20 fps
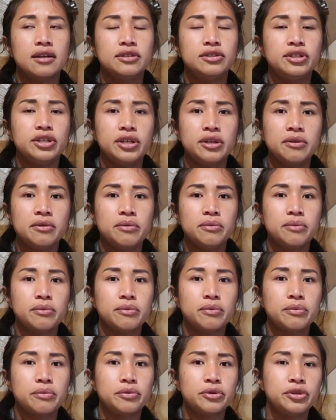do
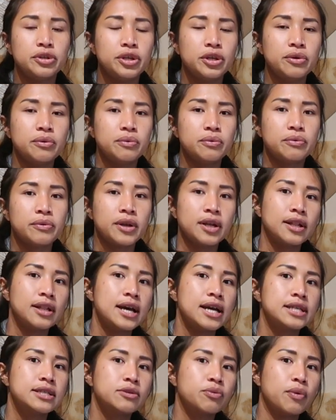you
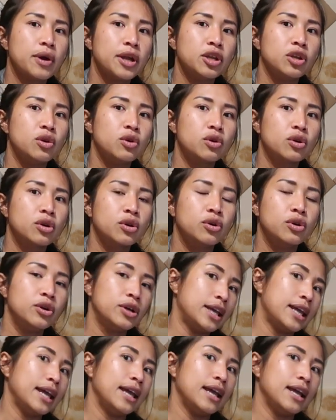realize when you're
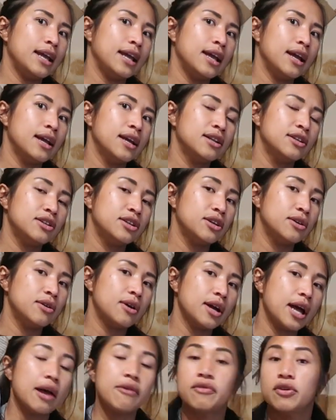cooking, do you
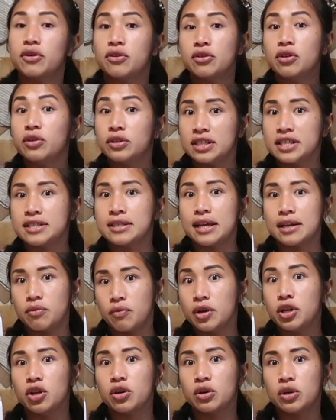ever notice that
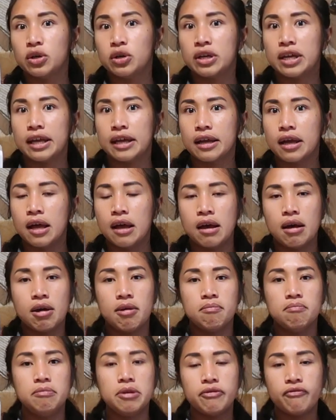when you're cooking,
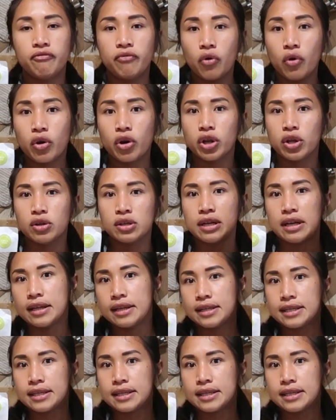before you